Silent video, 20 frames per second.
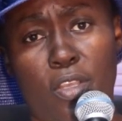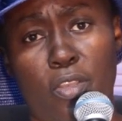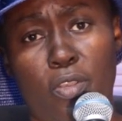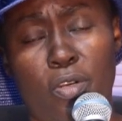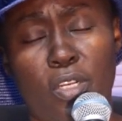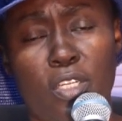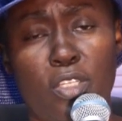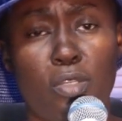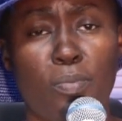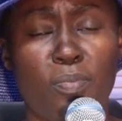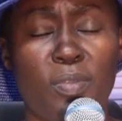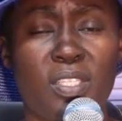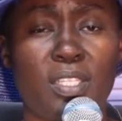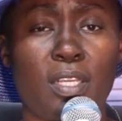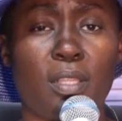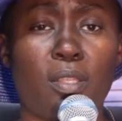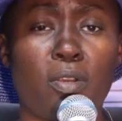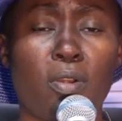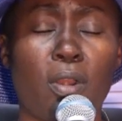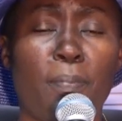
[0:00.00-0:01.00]
You need to meet
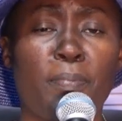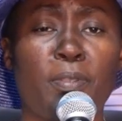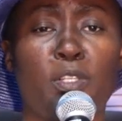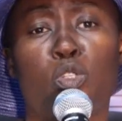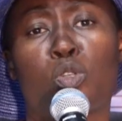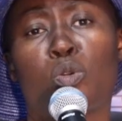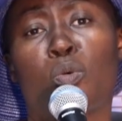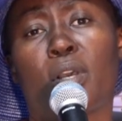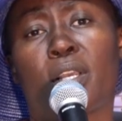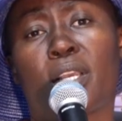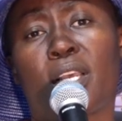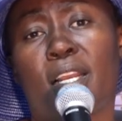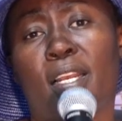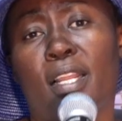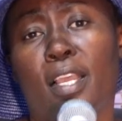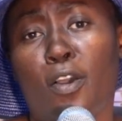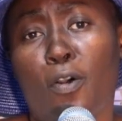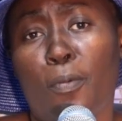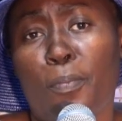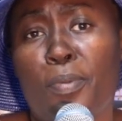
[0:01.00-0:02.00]
a therapist who
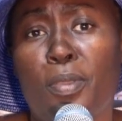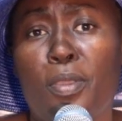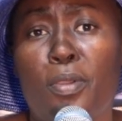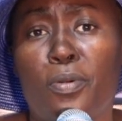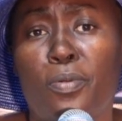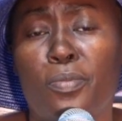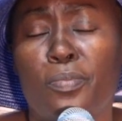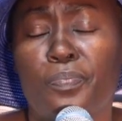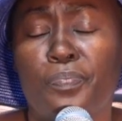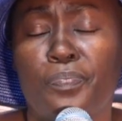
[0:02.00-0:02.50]
can help you.